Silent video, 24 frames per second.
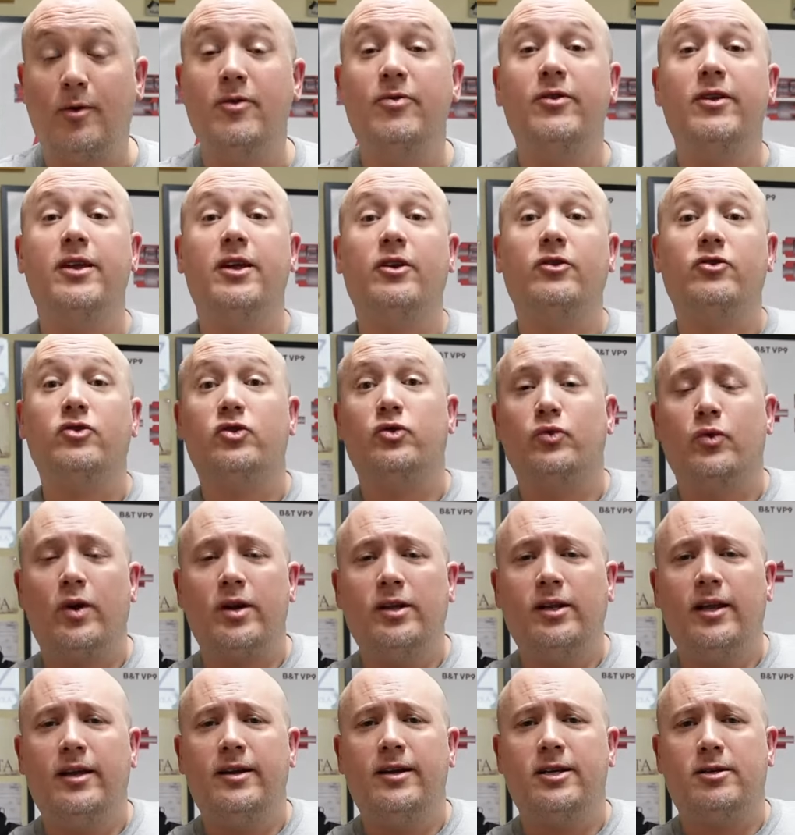when the
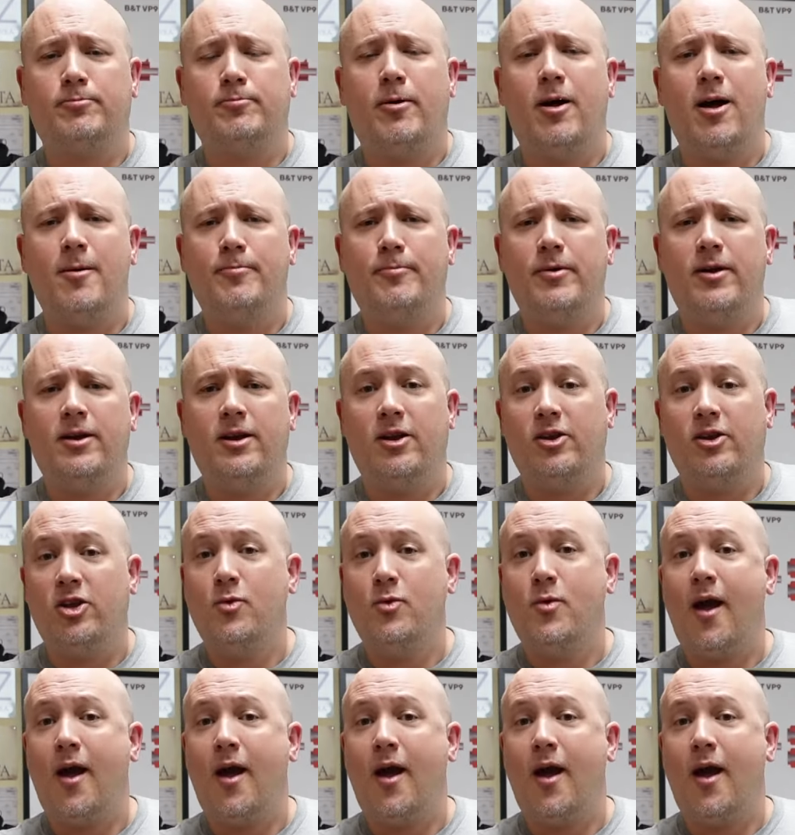adrenaline is pumping and you